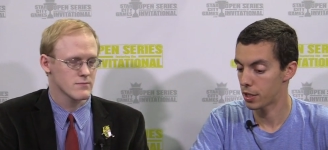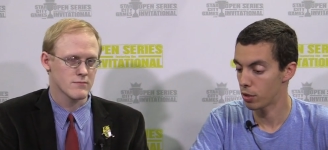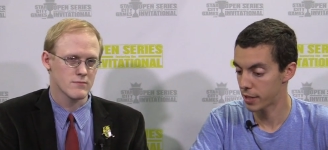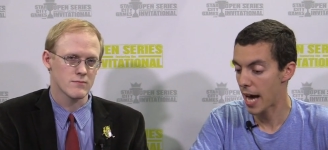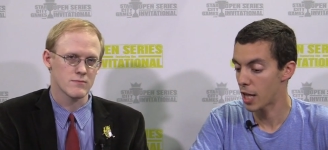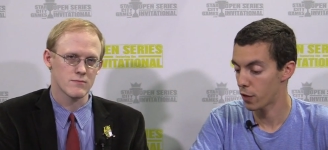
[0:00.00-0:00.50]
Speaker 1: you'll
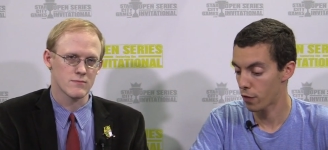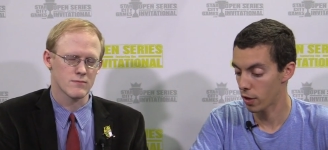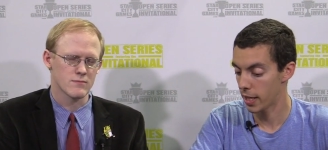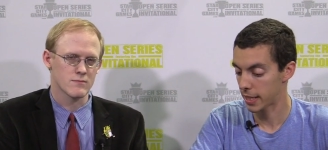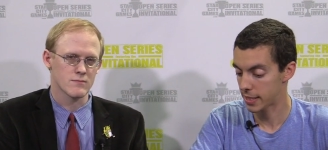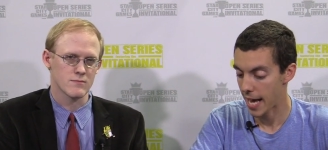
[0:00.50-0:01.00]
gather for a
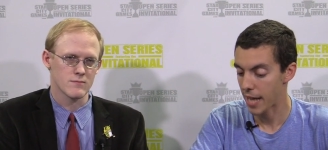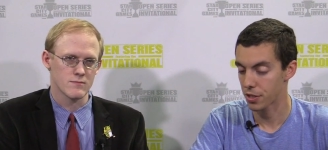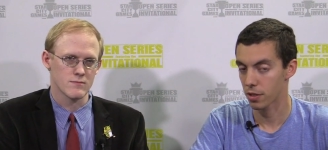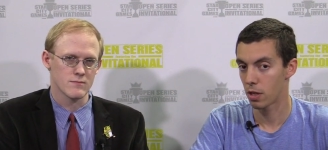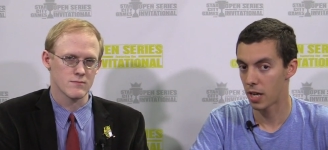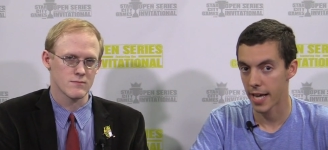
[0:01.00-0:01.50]
Tasigur
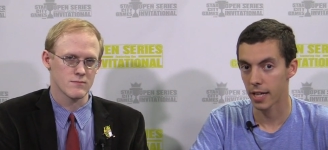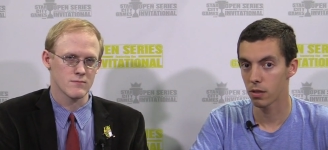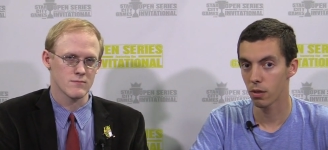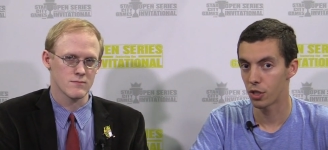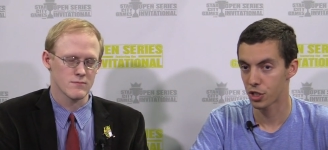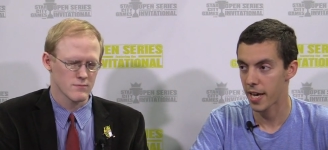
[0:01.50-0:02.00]
or an
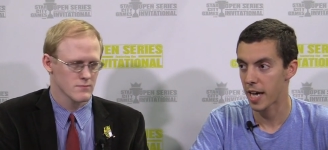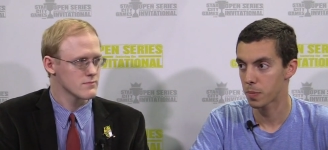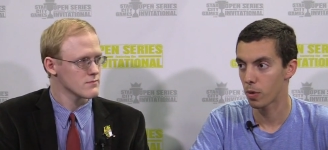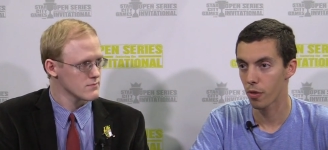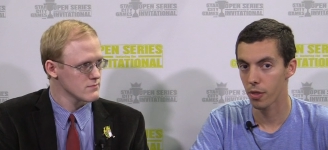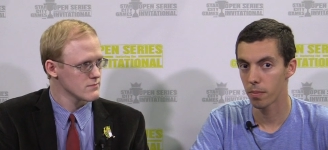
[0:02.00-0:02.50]
Angler and just cast
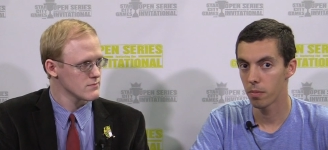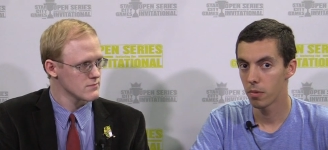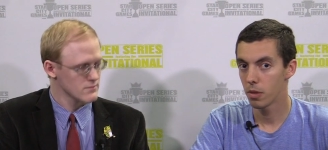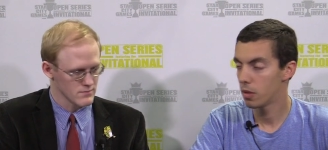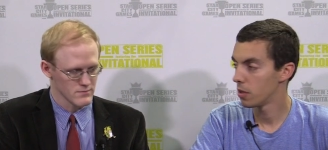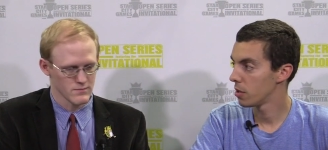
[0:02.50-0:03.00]
both of them.
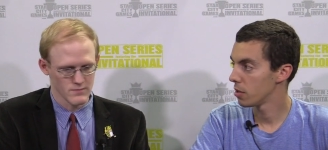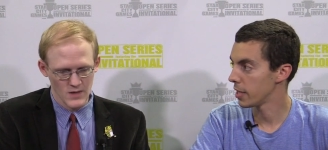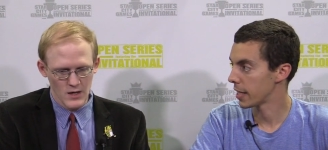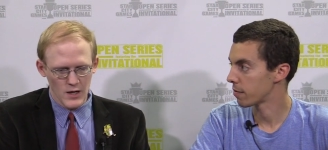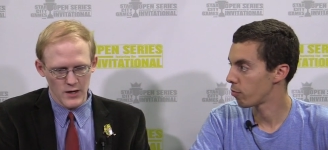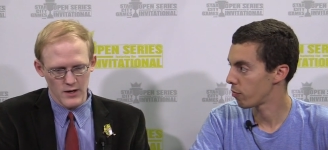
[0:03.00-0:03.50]

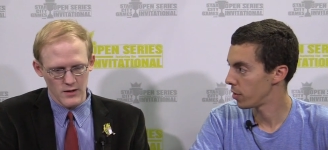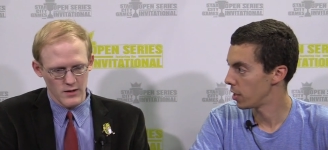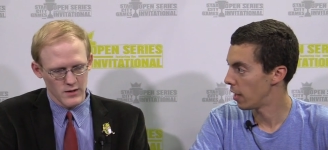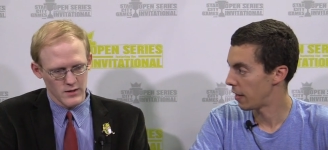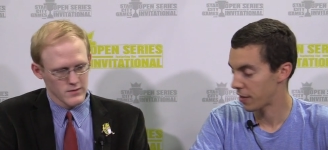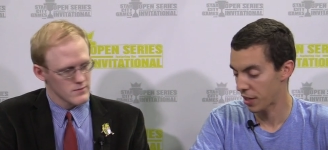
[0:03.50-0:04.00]

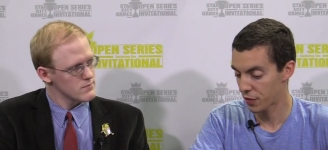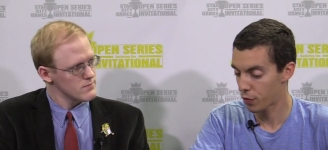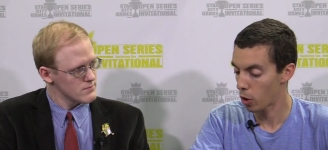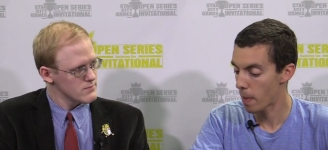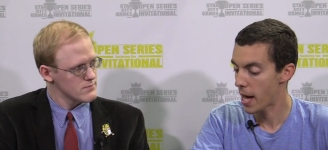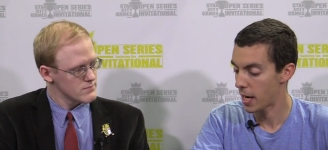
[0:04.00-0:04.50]
And that's 4
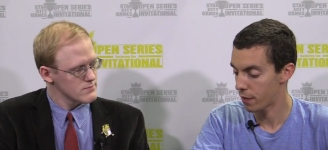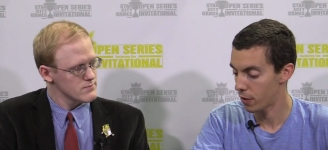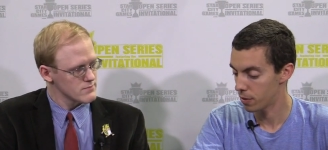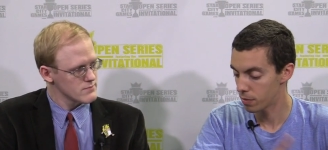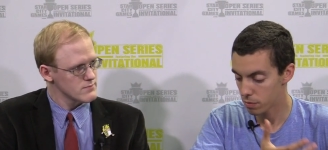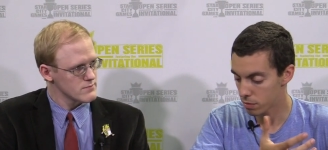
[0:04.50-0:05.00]
mana for
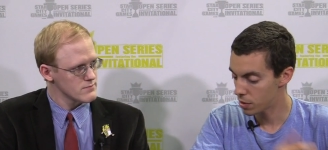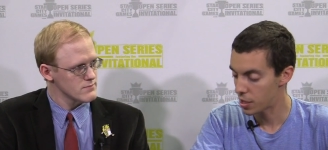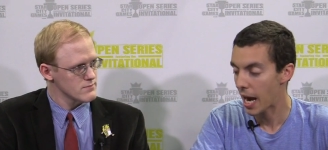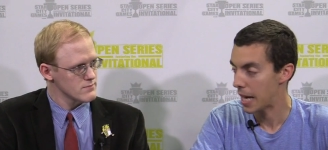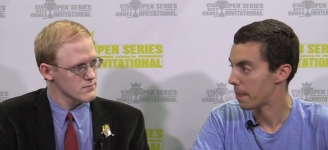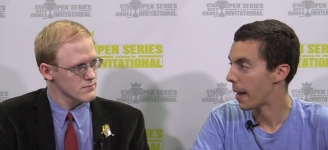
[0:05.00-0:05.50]

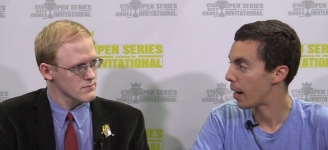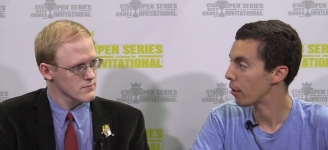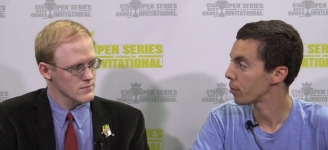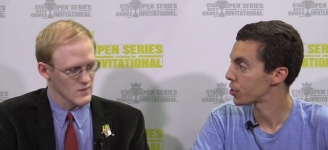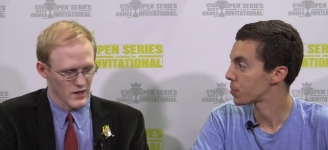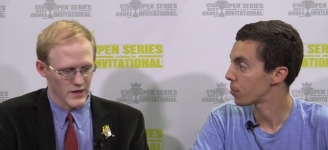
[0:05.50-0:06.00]
9 power,
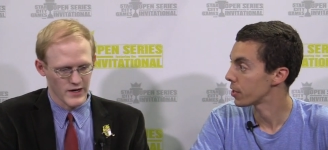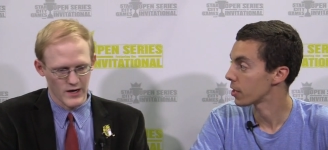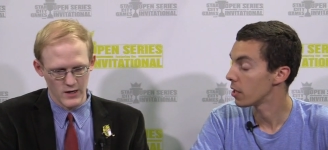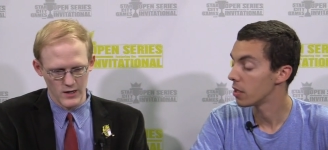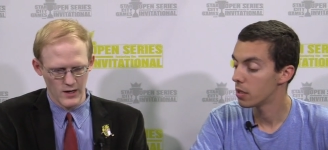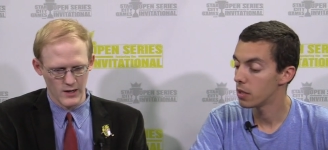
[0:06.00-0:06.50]
which
Speaker 2: is pretty good.
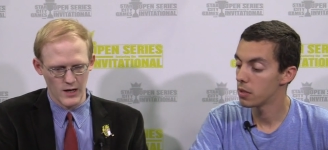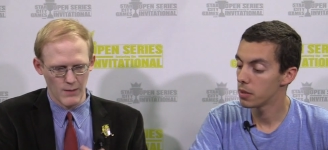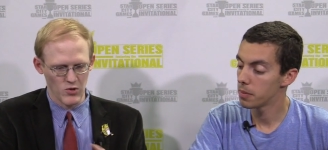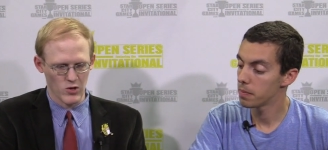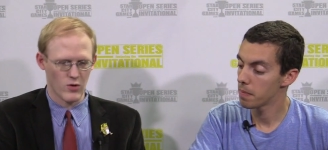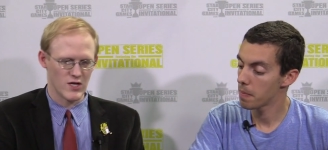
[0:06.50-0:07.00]
A couple
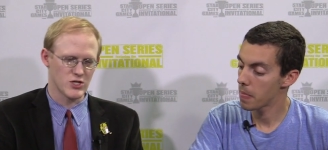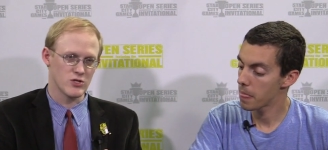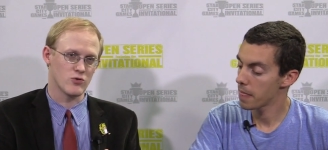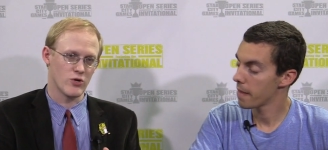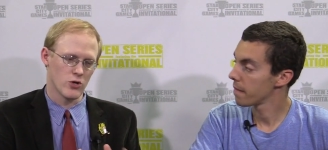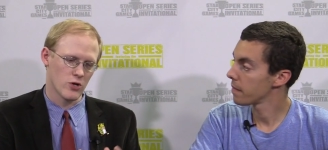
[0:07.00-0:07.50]
of questions
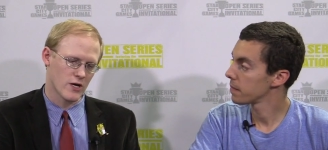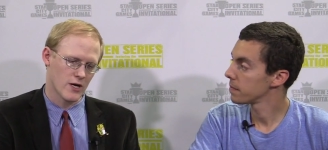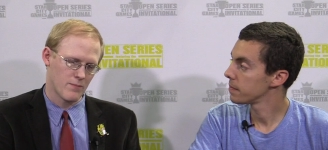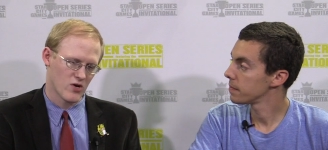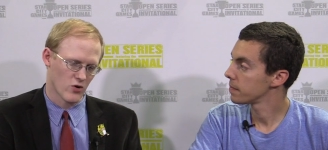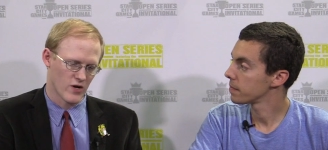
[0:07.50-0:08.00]
when you look at a
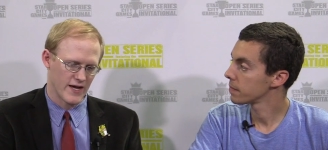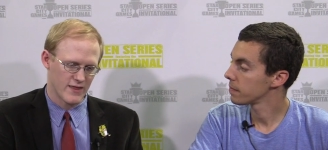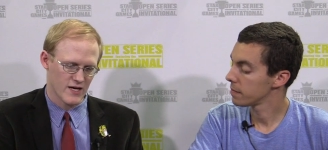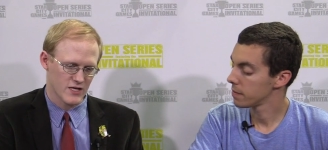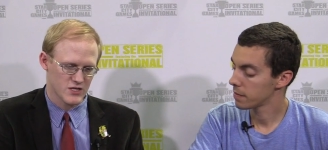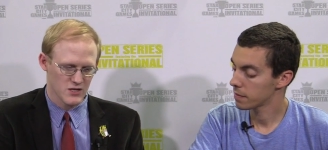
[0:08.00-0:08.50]
build like
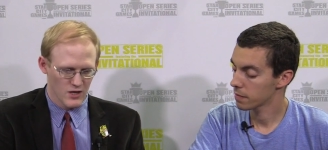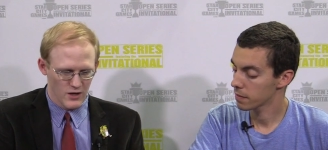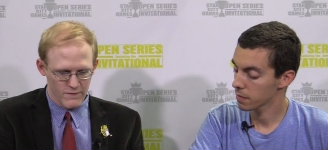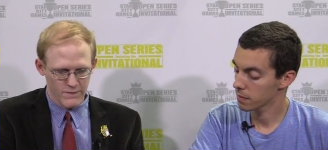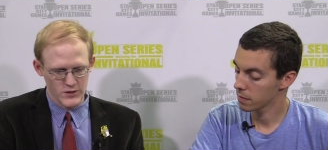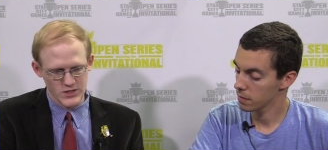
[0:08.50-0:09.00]
this.
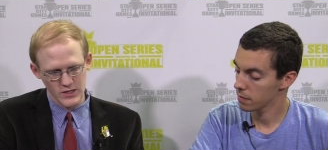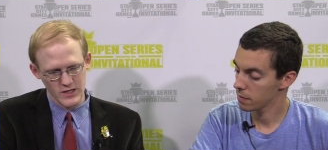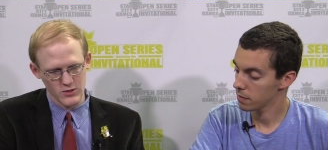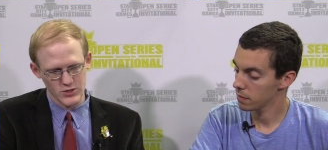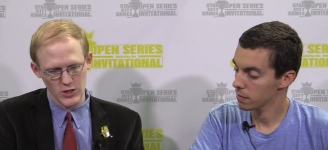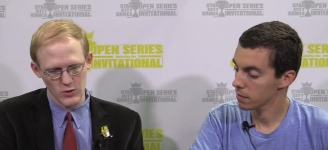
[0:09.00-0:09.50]
Firstly,
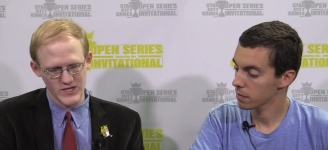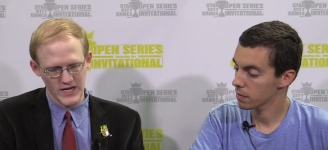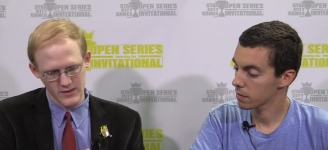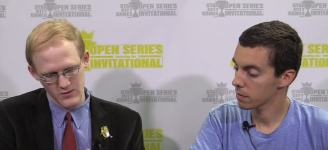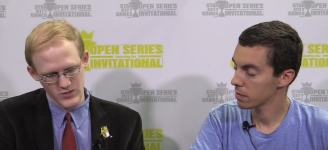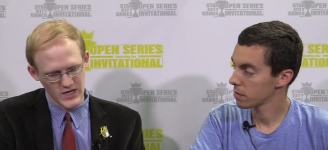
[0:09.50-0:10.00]
there's no Dig
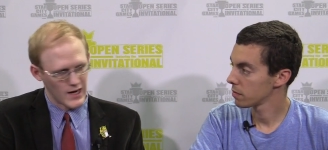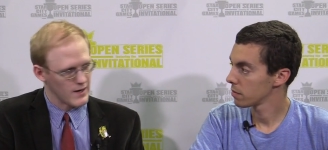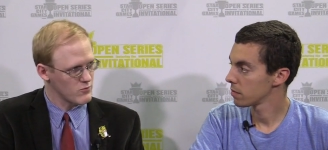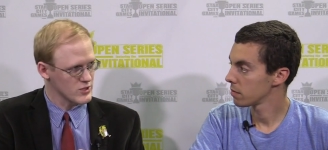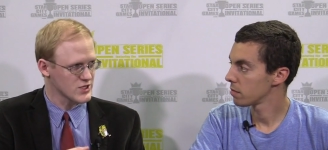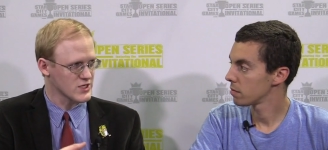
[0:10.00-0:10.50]
Through Time,
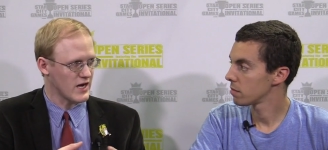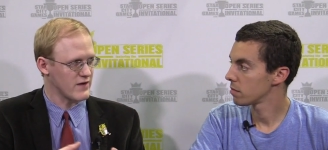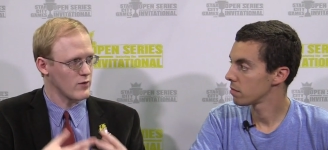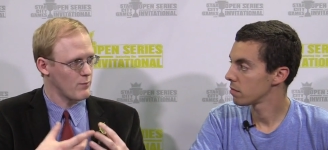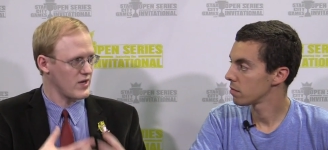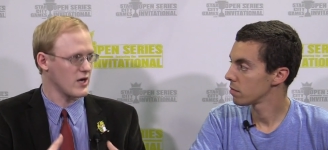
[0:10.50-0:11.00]
which is kind of a
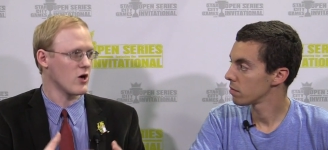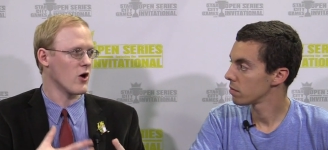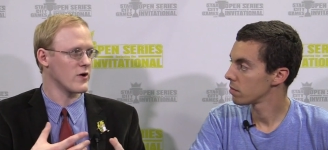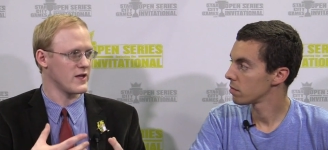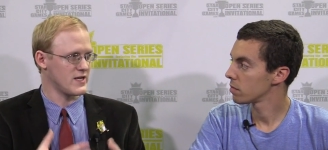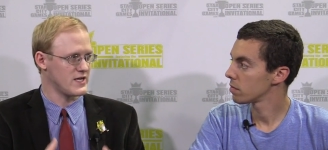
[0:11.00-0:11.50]
big card
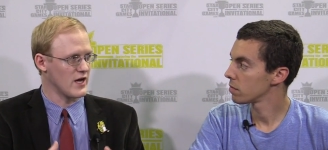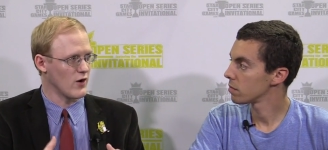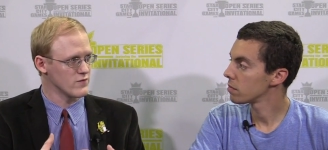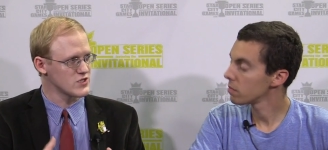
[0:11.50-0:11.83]
in the Delve